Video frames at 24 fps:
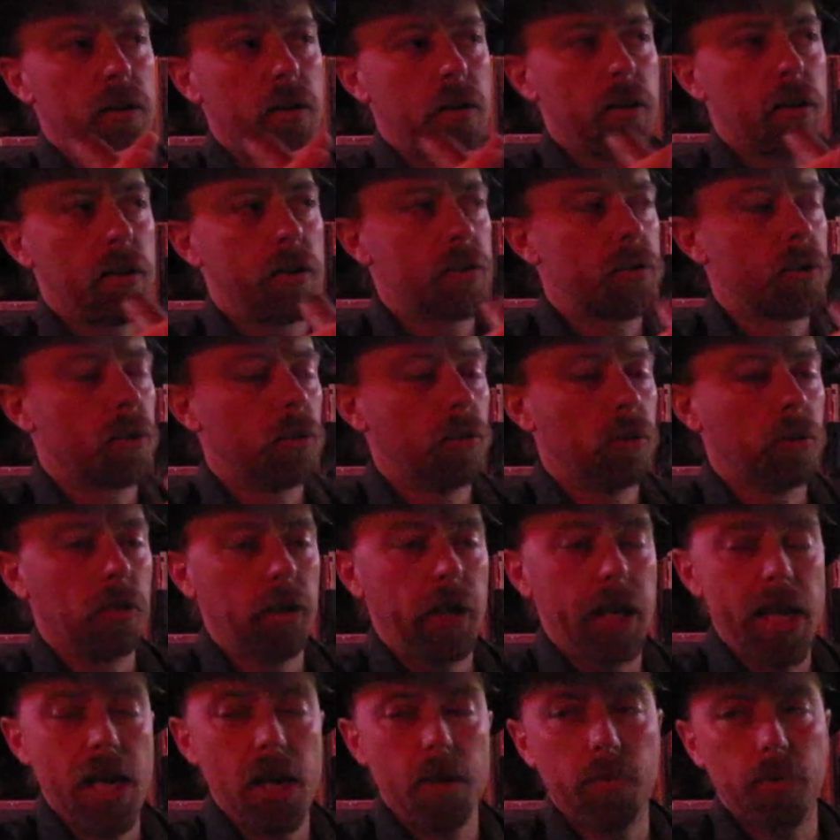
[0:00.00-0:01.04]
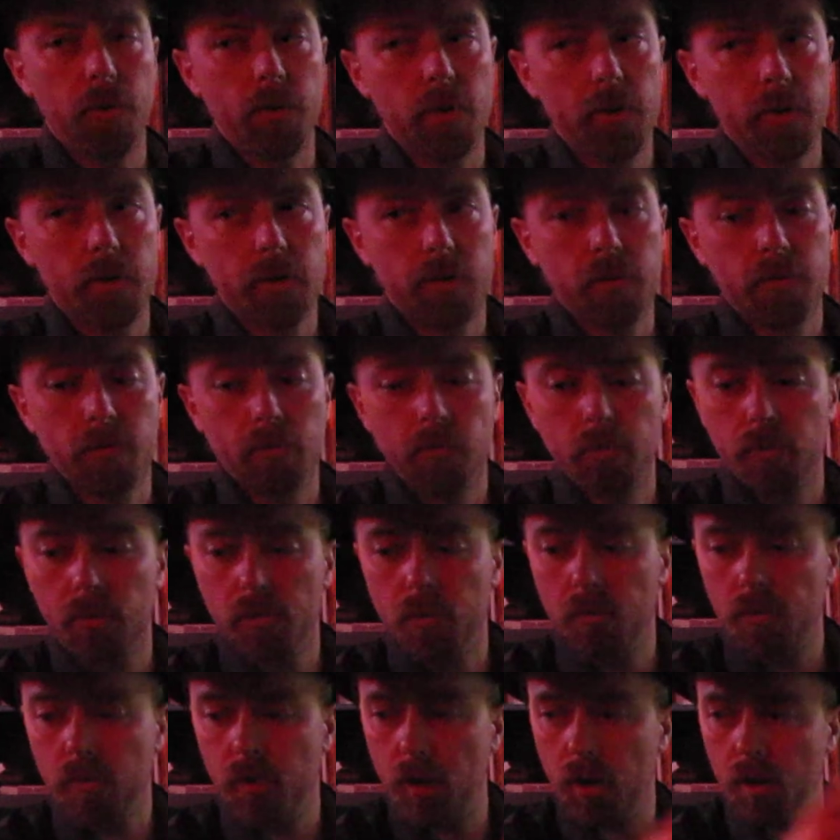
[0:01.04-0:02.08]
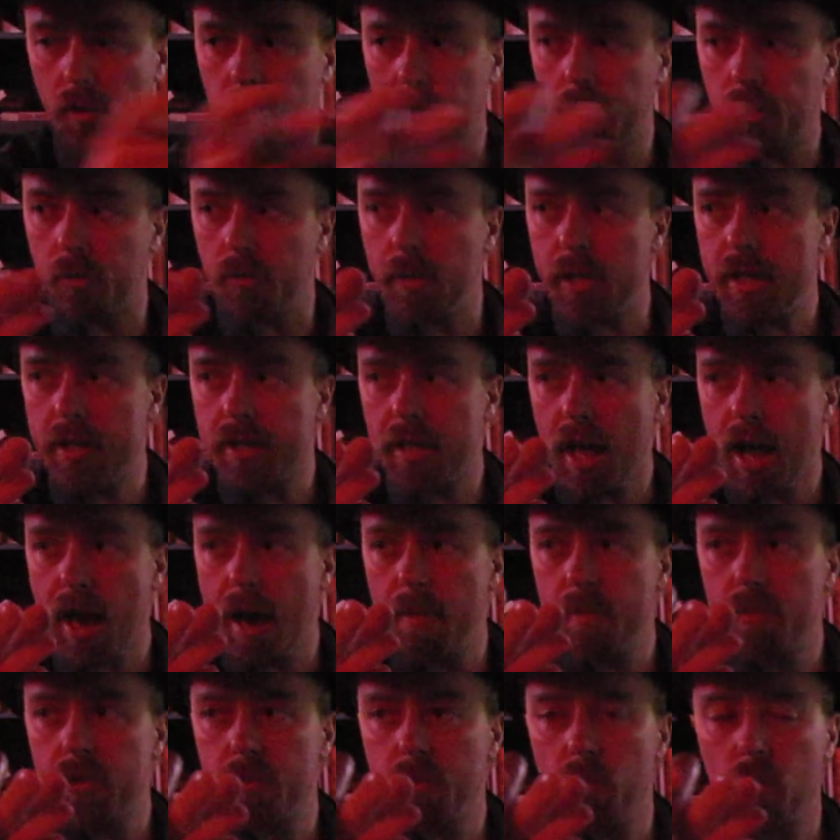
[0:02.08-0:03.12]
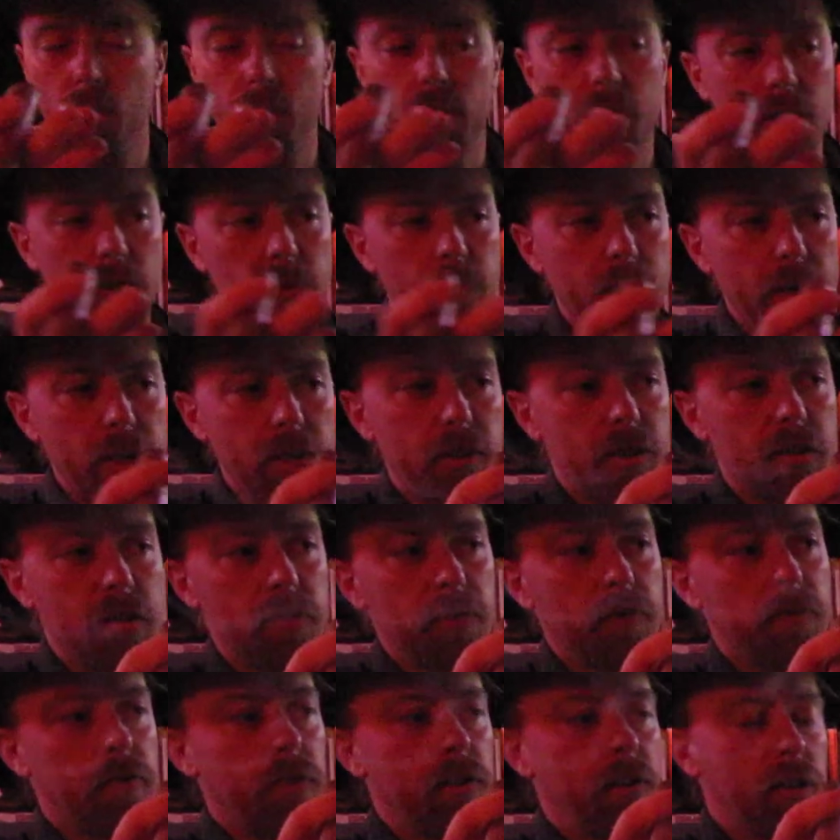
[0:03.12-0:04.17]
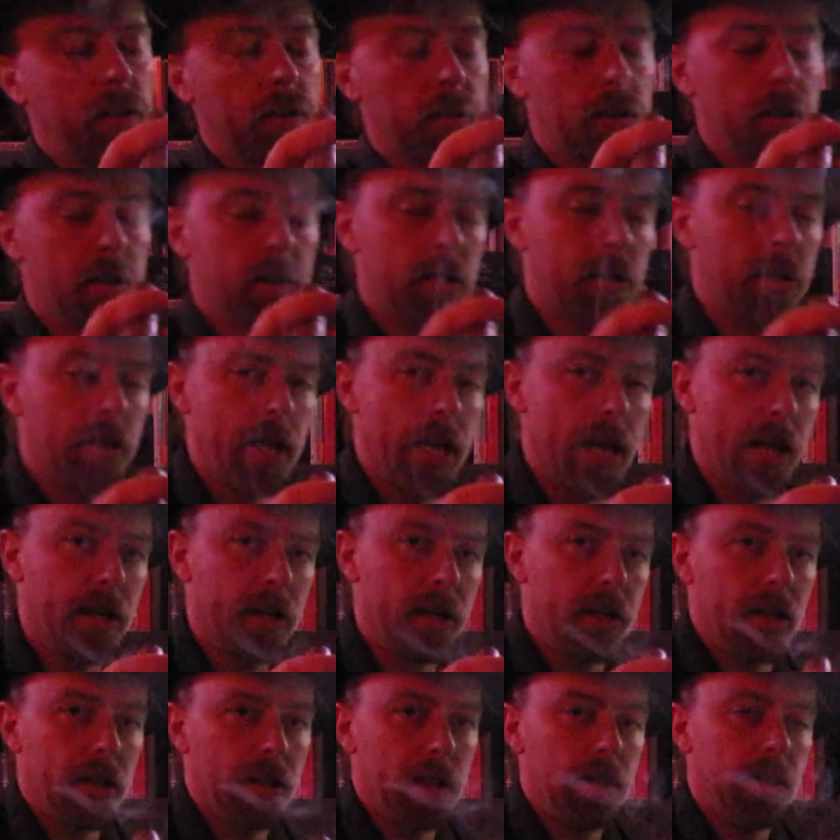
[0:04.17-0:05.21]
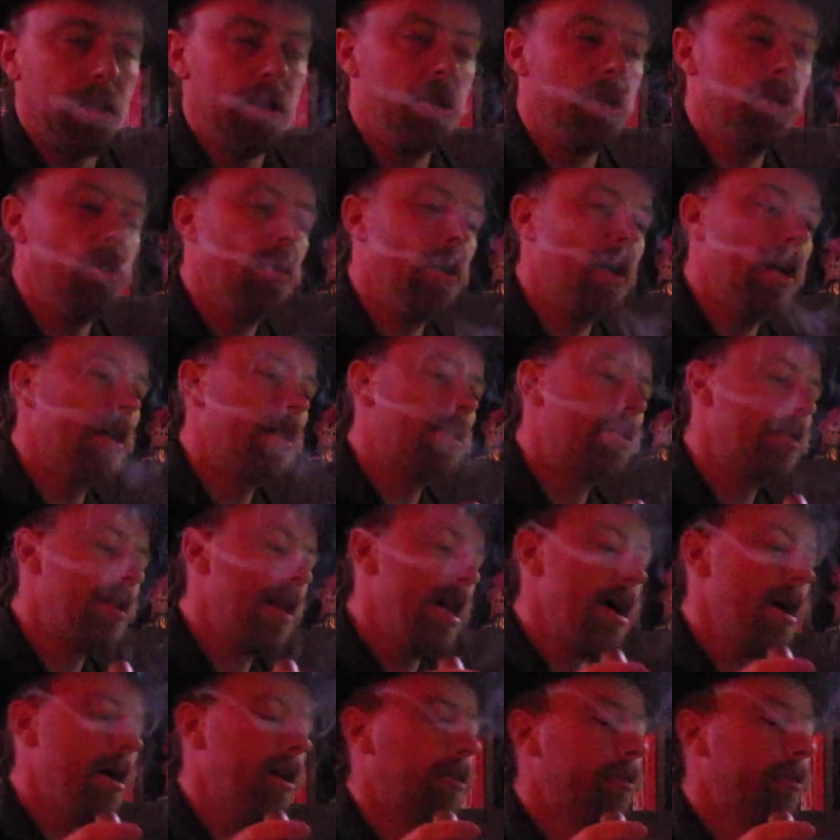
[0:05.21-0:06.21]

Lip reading: And so labor is, 3 times more expensive in Connecticut in the U.S. now.